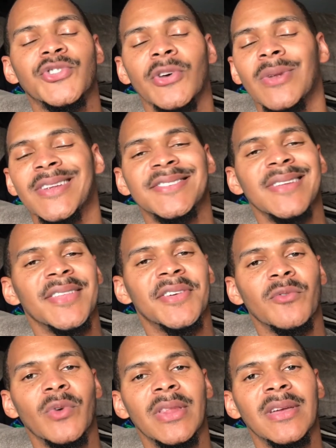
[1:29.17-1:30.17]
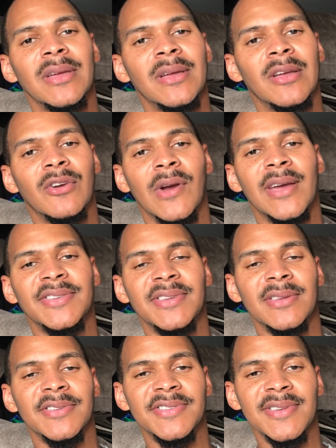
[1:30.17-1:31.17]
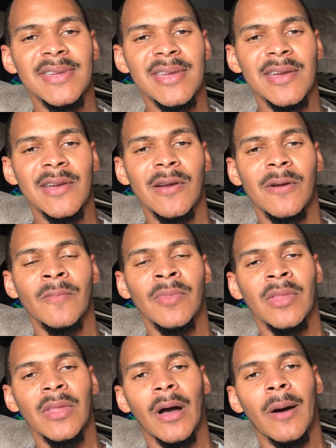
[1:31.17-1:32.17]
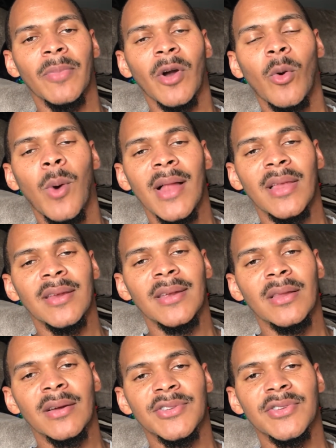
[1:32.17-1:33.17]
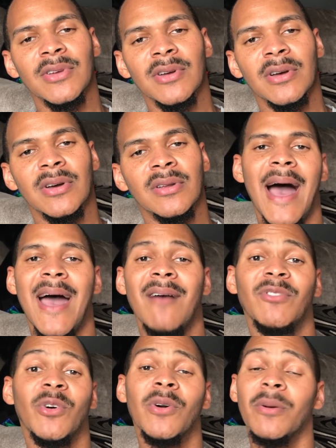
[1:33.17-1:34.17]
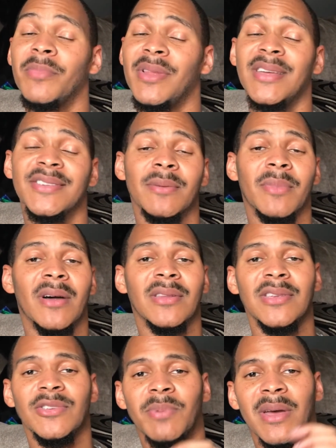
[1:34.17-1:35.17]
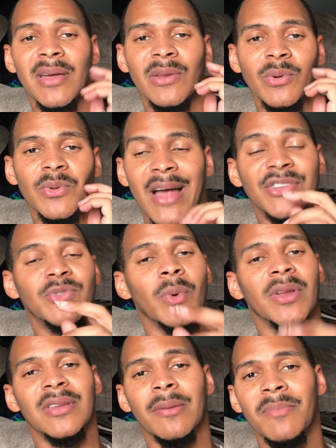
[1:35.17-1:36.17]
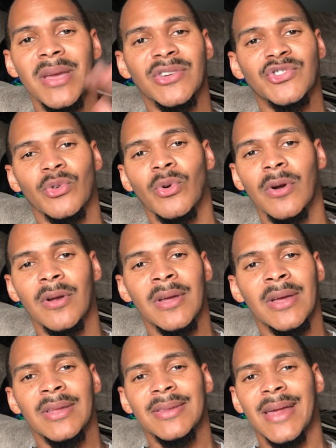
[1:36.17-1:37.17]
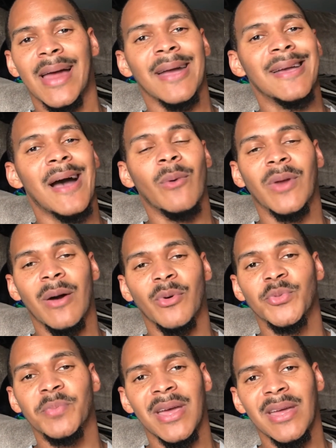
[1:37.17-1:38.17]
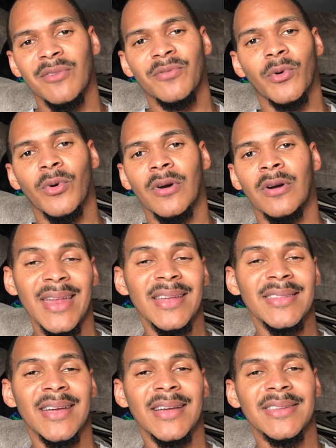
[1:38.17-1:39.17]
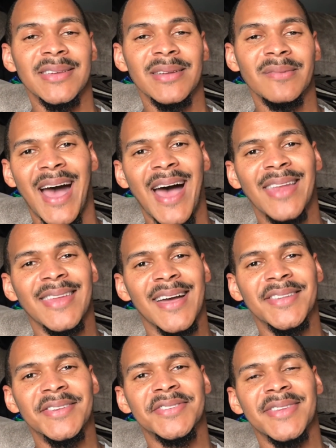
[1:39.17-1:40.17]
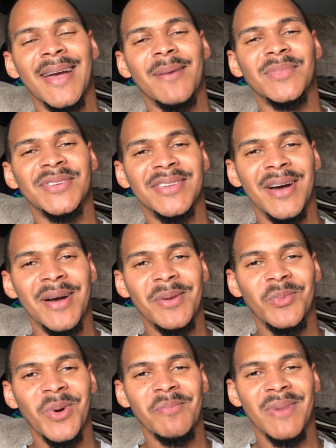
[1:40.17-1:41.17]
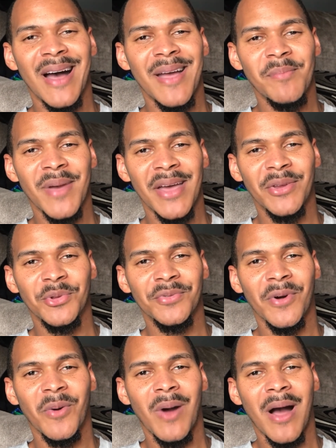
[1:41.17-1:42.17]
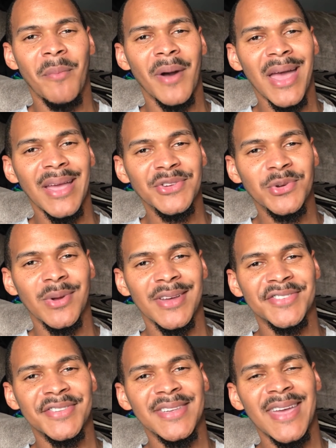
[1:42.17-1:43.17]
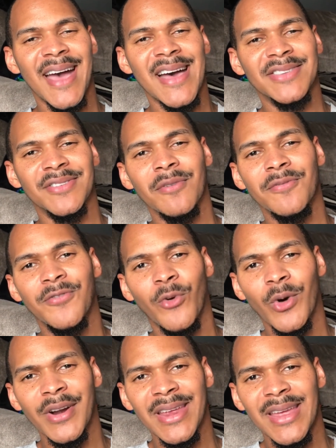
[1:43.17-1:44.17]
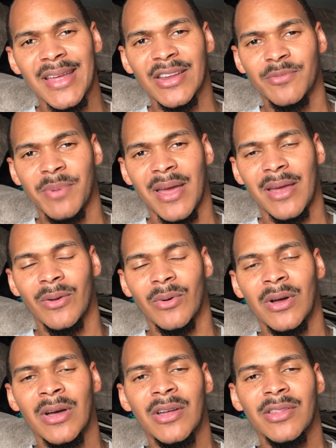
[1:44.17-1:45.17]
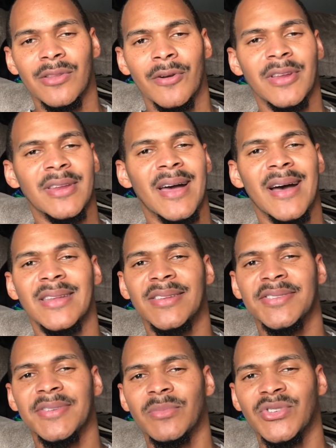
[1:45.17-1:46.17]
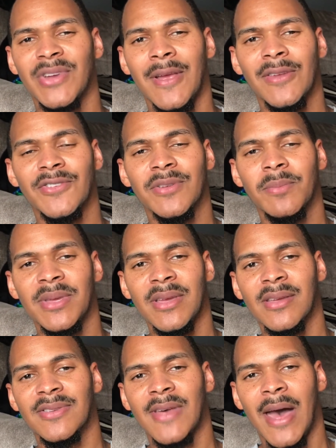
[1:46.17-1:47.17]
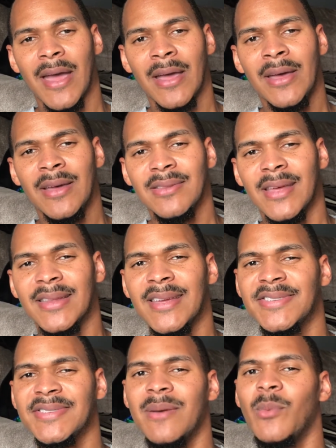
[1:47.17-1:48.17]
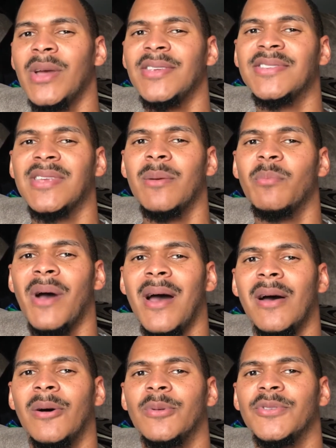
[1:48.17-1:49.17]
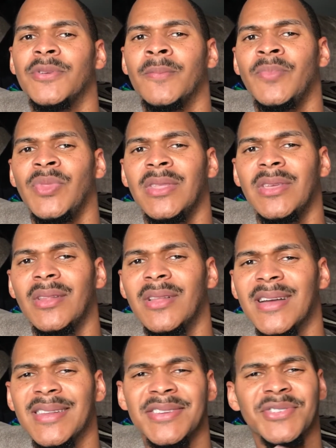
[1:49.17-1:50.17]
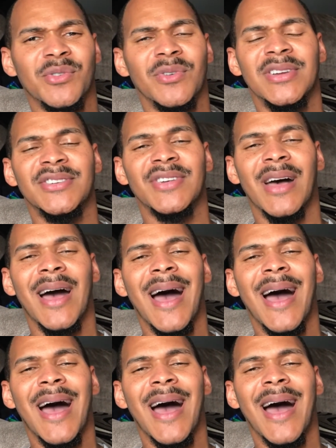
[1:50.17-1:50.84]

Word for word: So there's nothing really crazy to see here. Um, the quality looks good. I have no complaints about these panels. I just wanted to make sure that I got what I was paying for, and I think I did. I'd like to say I'm done with buying panels for a while, but HQST has a 40 inch panel, 39 and some change to be exact, that they say weighs 10 pounds. Look at the screenshot.